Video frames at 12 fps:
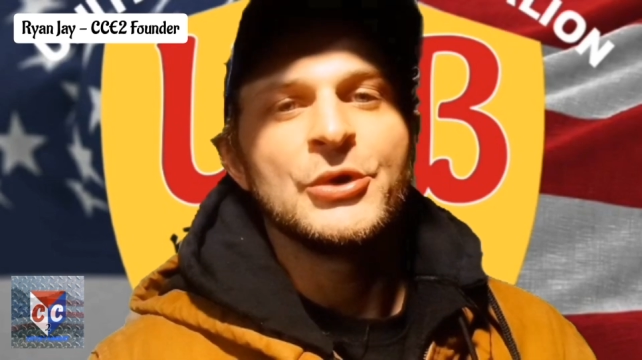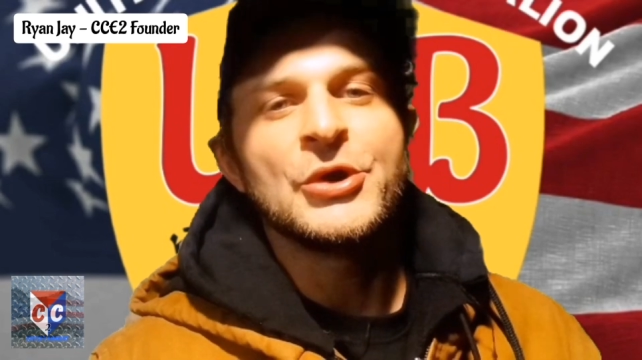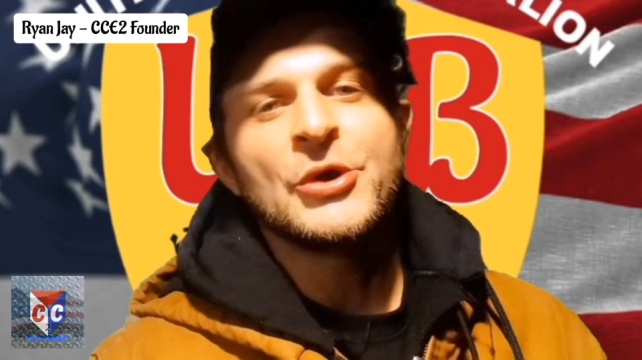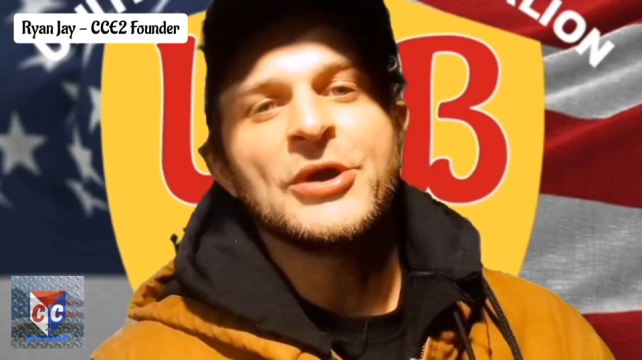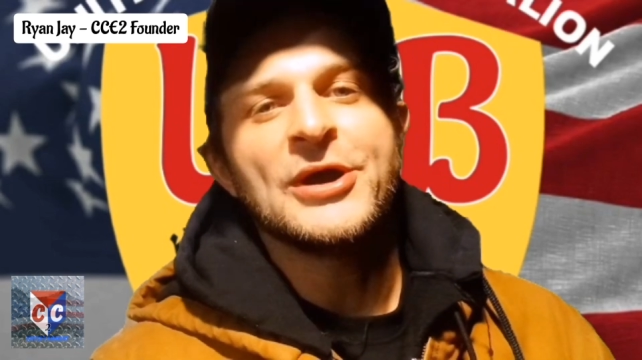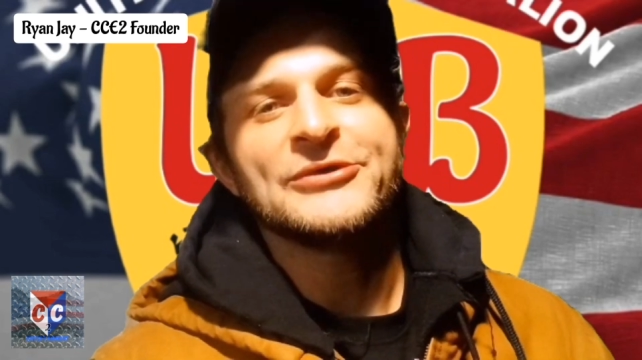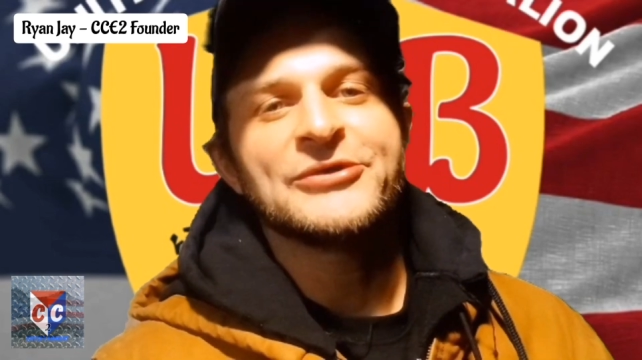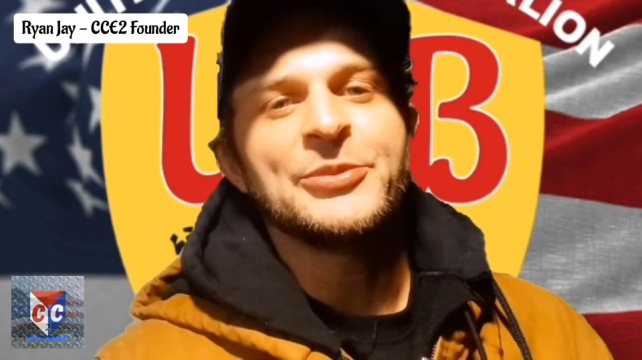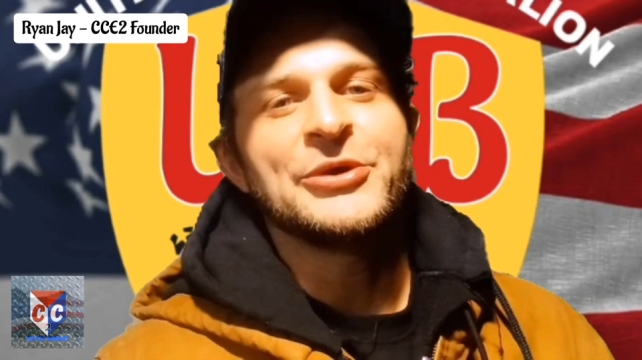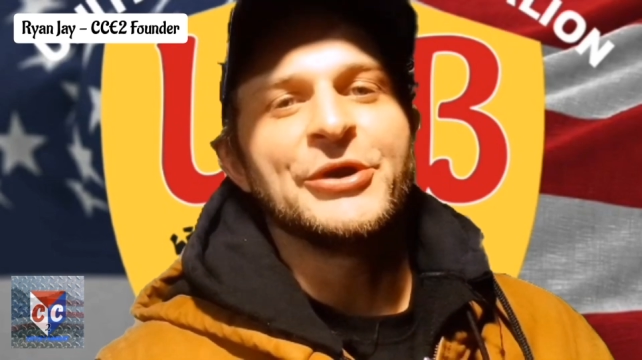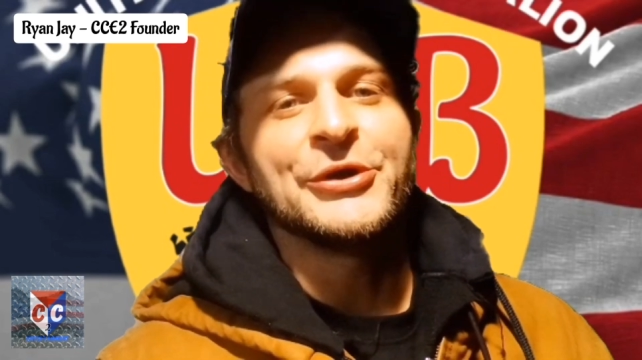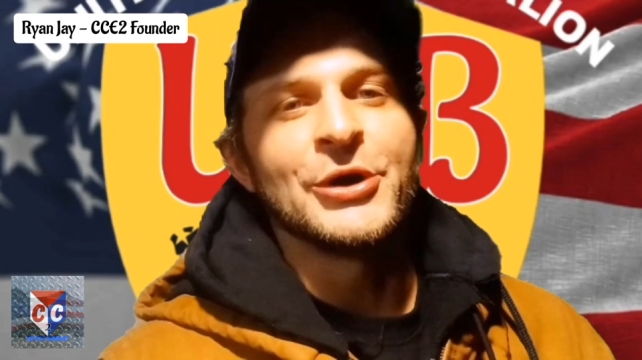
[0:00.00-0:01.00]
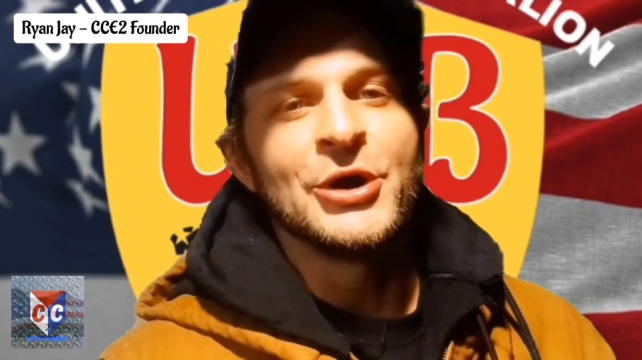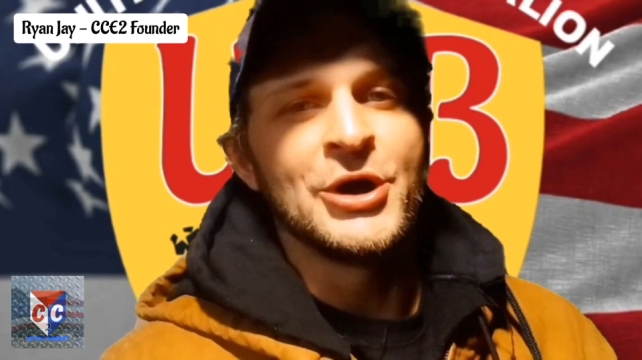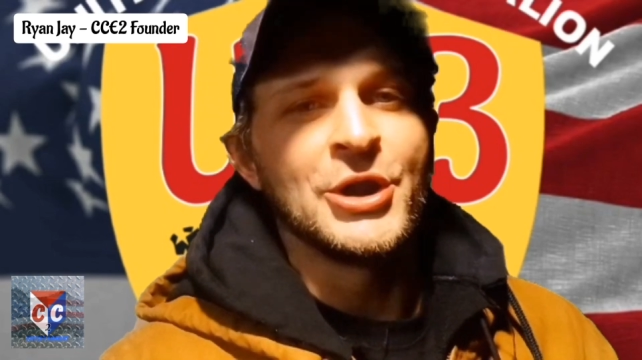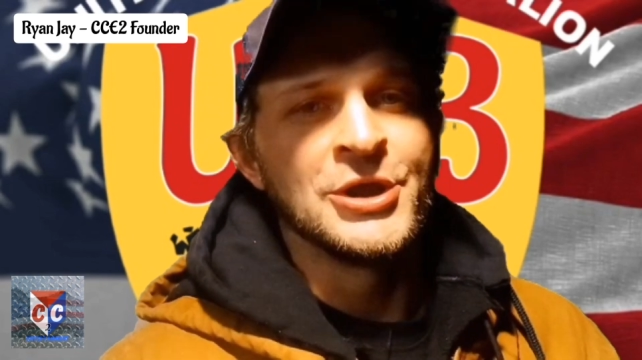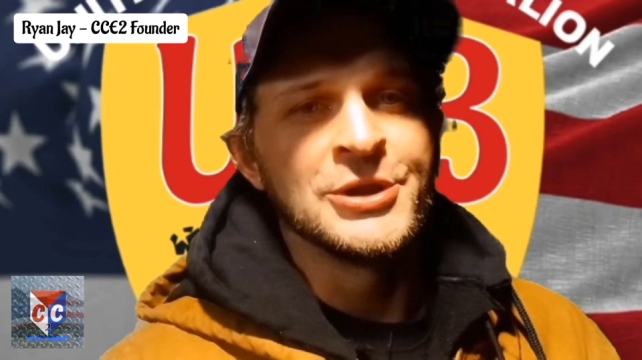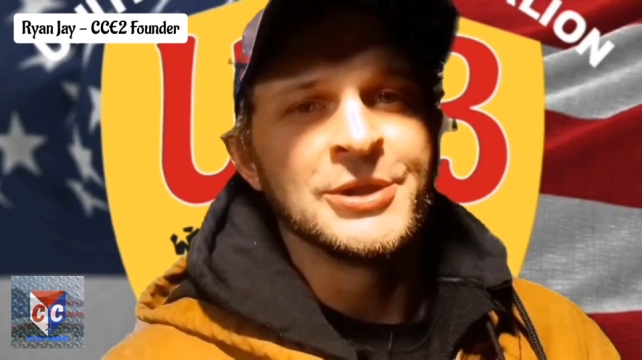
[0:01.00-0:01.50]
You know, guys, I've been hearing a
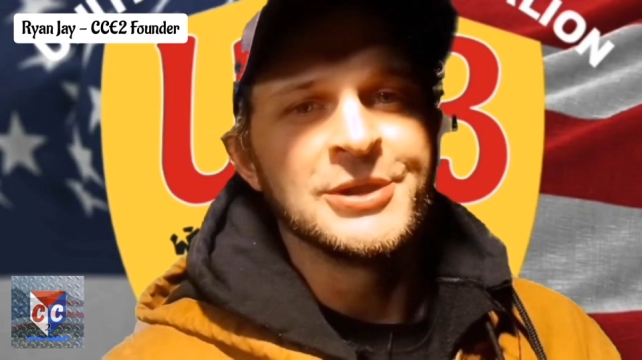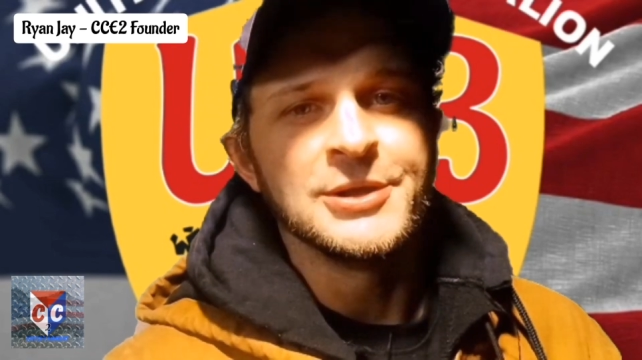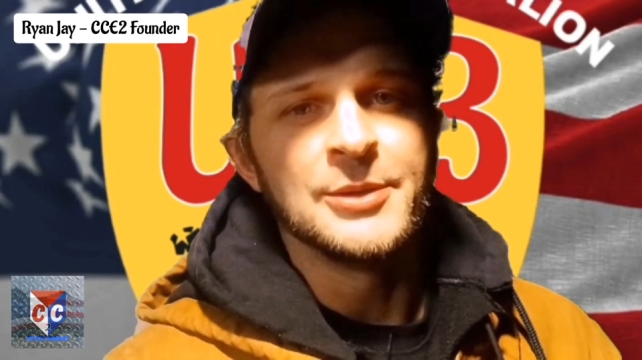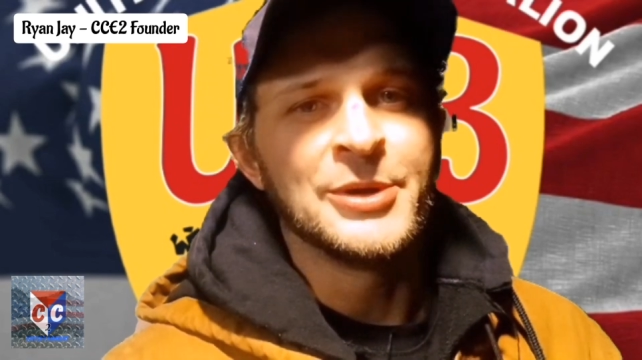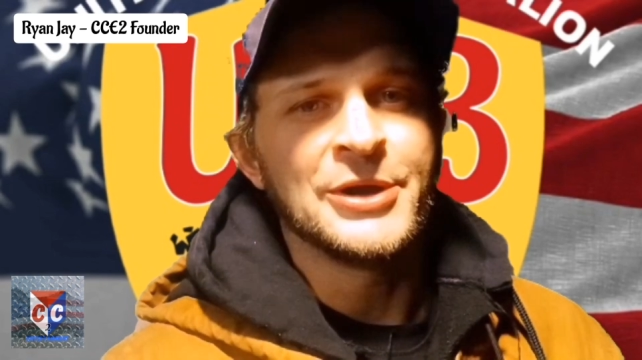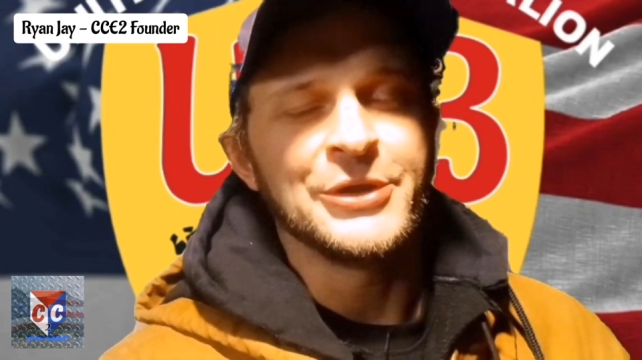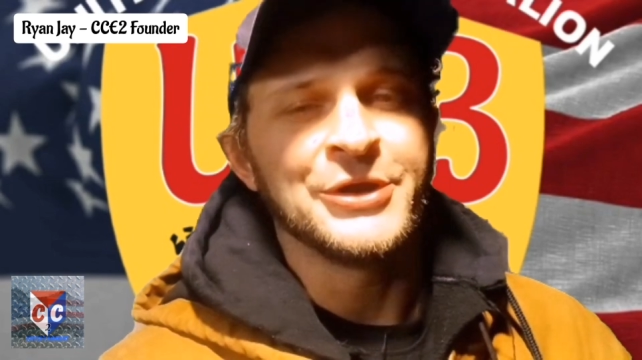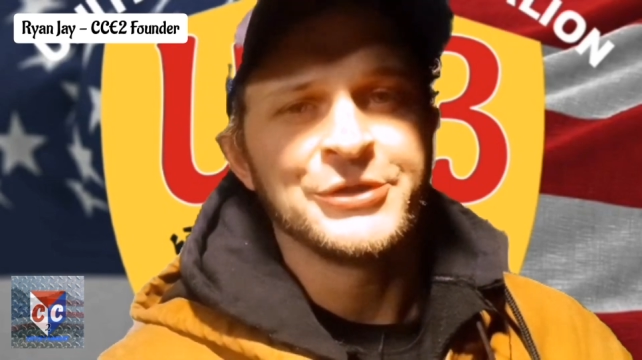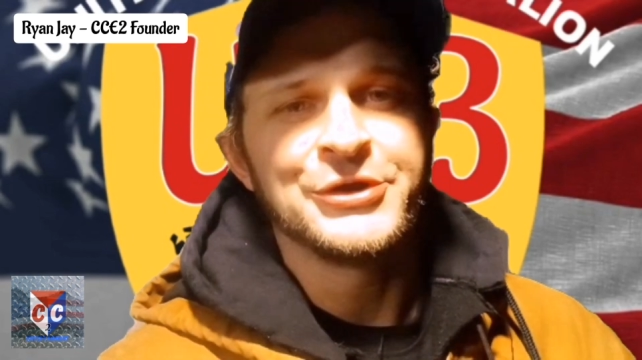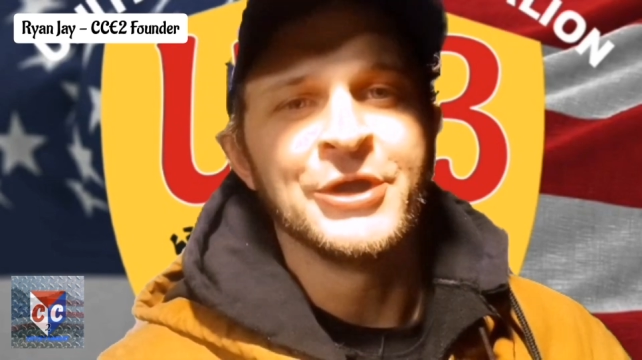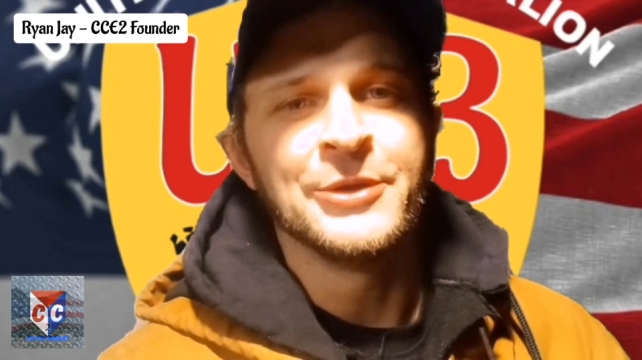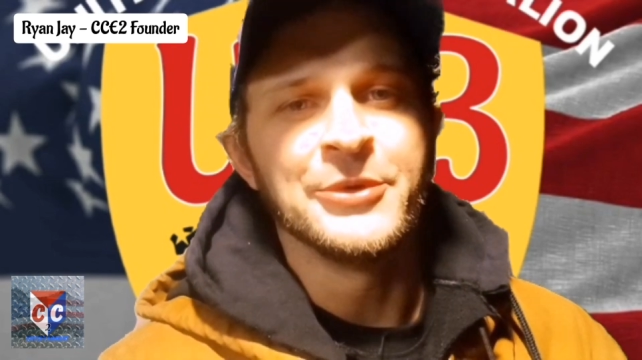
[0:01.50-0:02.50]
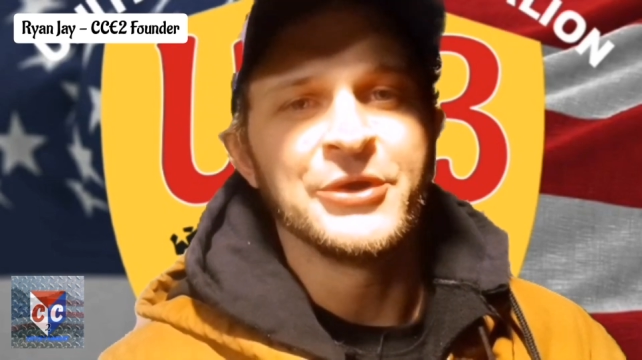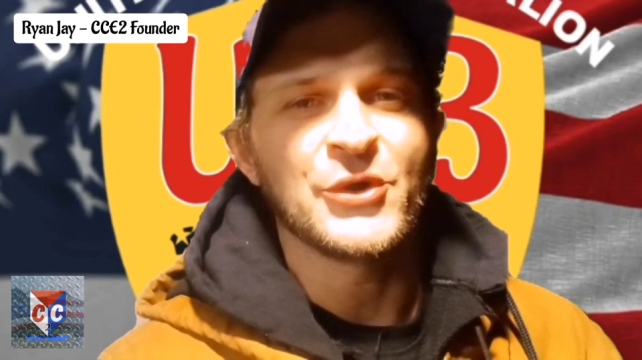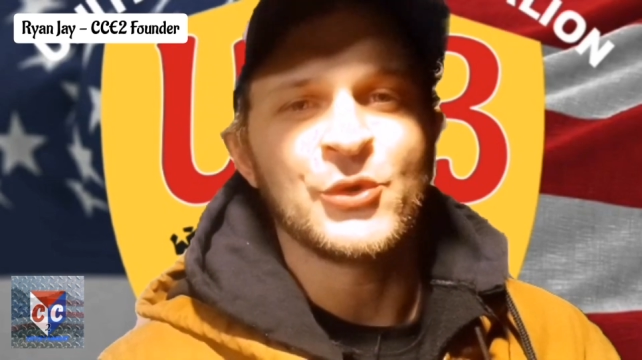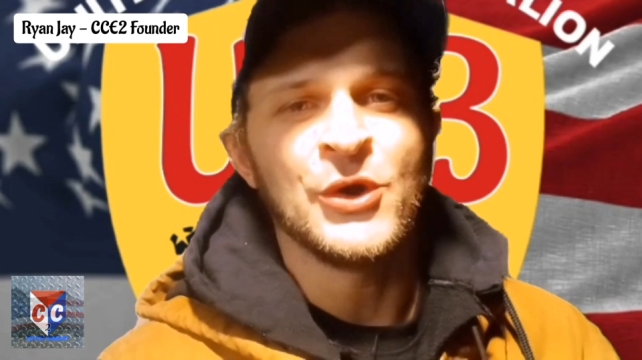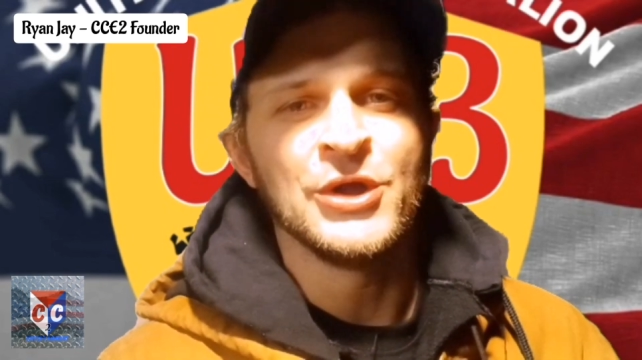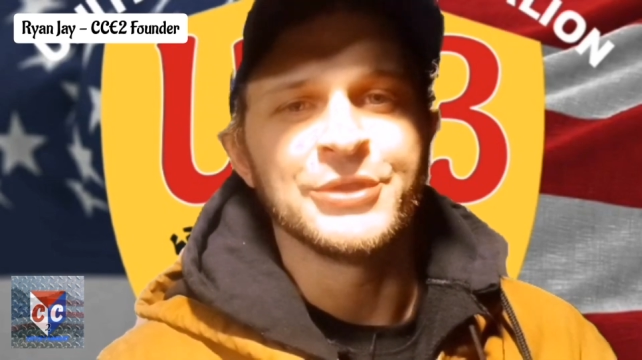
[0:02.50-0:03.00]
lot lately about income
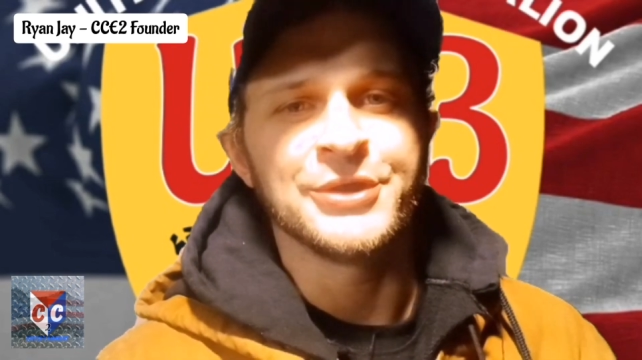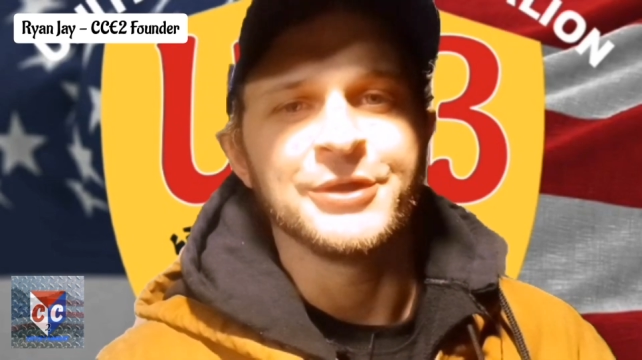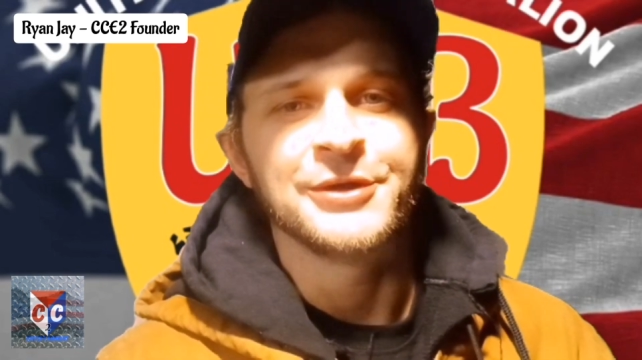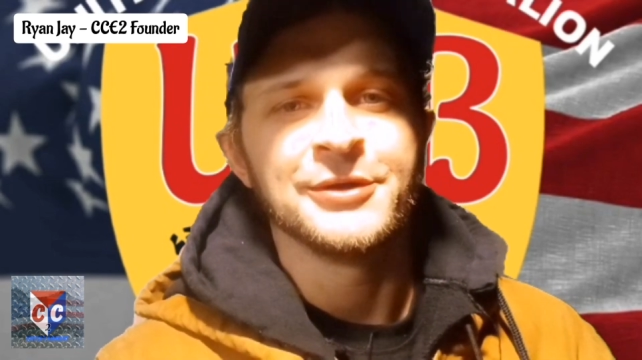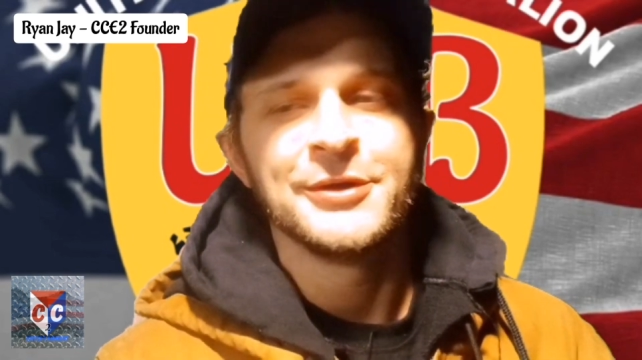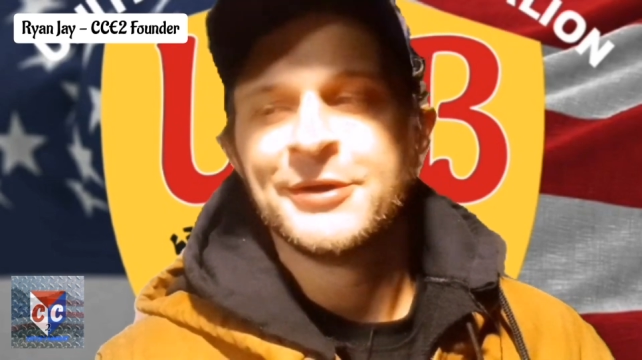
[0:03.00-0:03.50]
inequality.